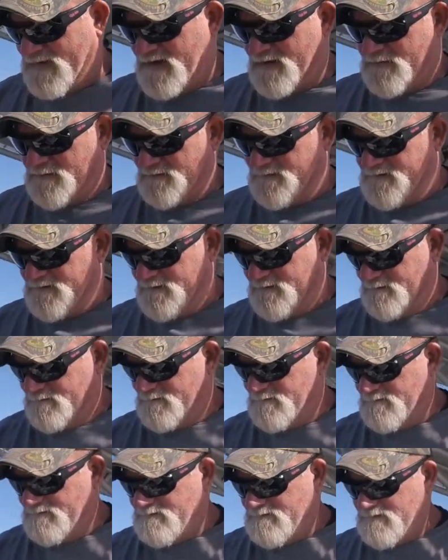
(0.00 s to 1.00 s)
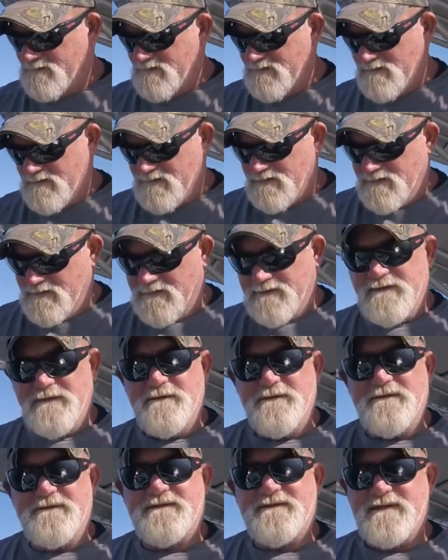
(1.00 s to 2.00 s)
better to
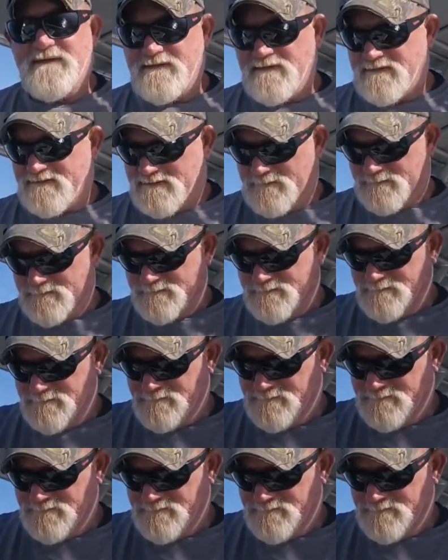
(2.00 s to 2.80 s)
use some